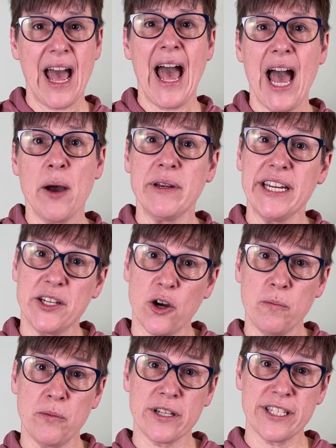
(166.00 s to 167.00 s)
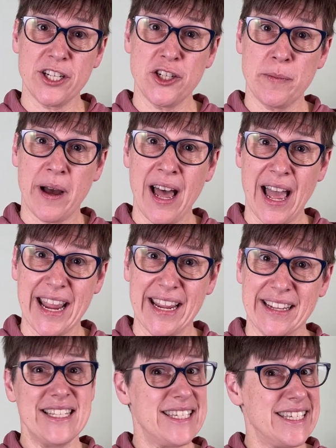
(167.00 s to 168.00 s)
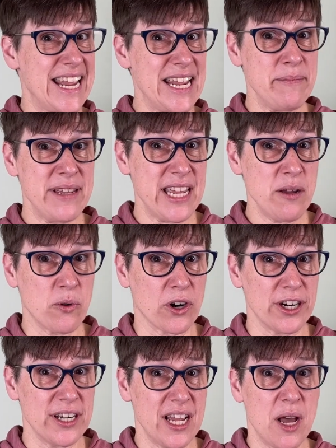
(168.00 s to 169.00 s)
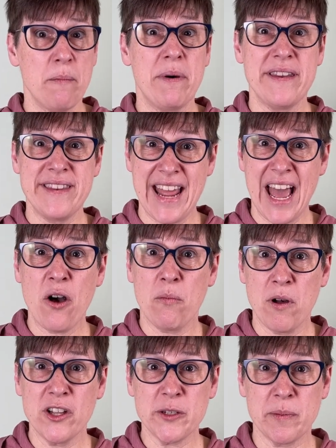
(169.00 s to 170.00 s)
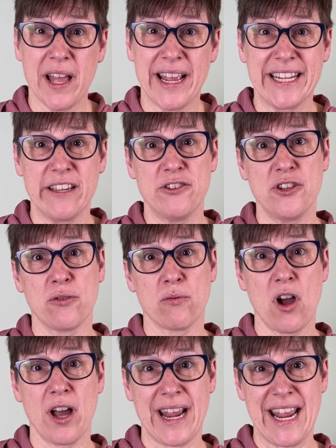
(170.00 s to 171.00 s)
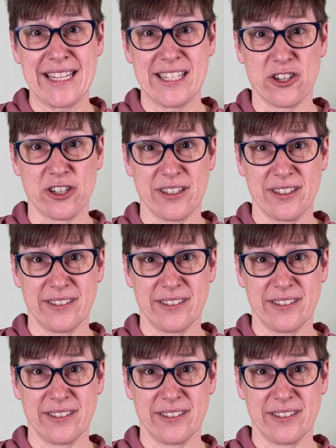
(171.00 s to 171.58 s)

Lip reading: How many notebooks did you buy? Same keyword, but now multiplying gives you the wrong answer.